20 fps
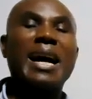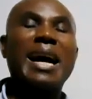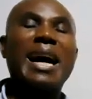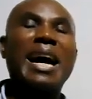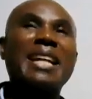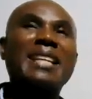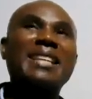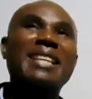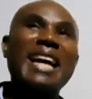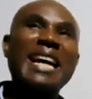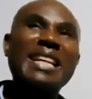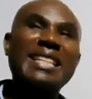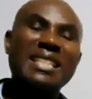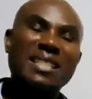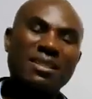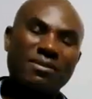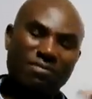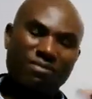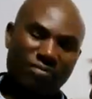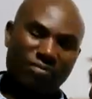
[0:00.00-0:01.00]
and that
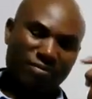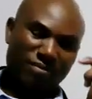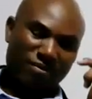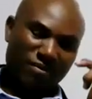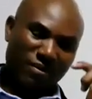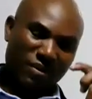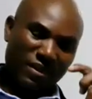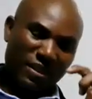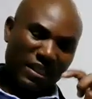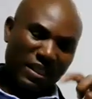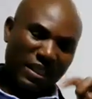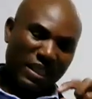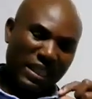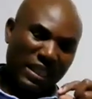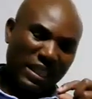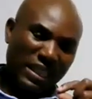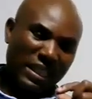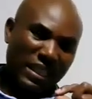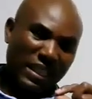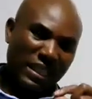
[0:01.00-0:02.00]

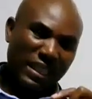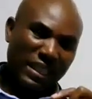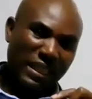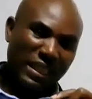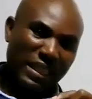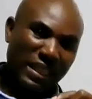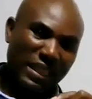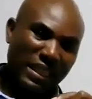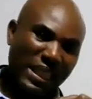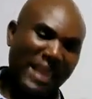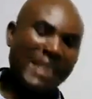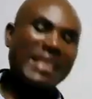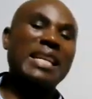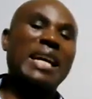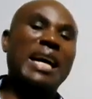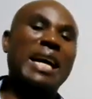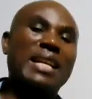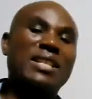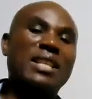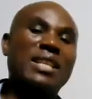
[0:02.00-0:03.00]
in
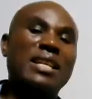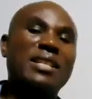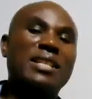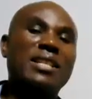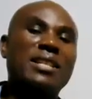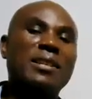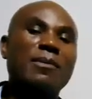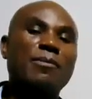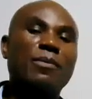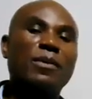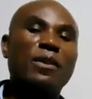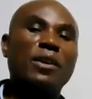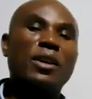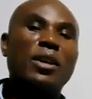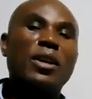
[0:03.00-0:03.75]
net assets,